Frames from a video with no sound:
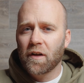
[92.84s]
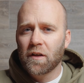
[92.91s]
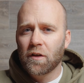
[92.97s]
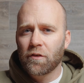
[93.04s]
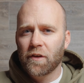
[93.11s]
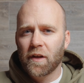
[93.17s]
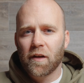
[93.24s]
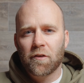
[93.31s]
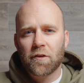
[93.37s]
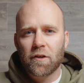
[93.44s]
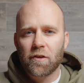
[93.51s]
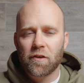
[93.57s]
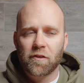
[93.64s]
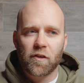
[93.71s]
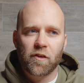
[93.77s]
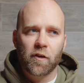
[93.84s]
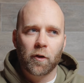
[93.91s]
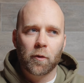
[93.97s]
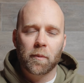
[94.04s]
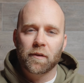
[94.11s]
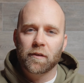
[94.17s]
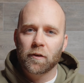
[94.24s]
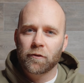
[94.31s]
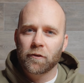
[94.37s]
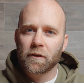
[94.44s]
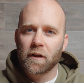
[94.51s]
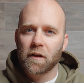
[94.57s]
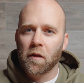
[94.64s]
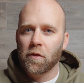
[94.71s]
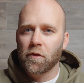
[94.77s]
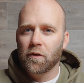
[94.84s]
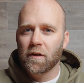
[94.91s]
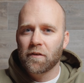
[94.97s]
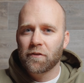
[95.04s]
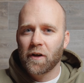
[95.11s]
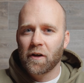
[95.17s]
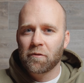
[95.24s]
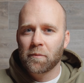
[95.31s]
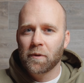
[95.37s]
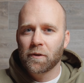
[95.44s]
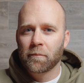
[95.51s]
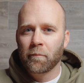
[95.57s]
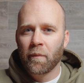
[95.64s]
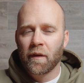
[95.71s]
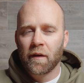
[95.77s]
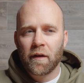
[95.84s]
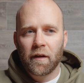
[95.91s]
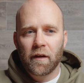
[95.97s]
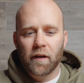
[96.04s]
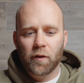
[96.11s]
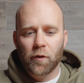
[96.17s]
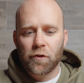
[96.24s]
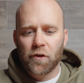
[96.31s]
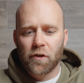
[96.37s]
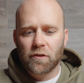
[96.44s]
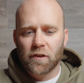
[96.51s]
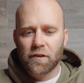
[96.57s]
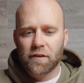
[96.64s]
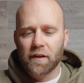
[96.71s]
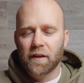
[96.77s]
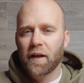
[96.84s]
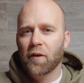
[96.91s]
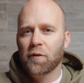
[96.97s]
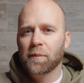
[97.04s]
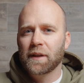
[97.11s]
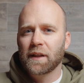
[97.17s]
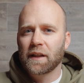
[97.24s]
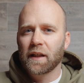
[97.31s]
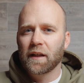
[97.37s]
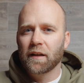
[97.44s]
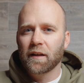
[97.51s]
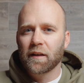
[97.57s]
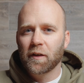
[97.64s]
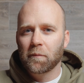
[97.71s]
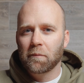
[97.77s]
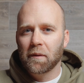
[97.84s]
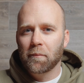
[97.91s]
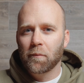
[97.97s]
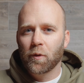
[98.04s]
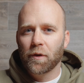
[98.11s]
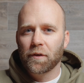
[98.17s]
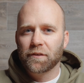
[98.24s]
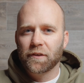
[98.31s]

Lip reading: I use that is because it's just a little bit different than the 35mm. It also just allows me to get a little bit more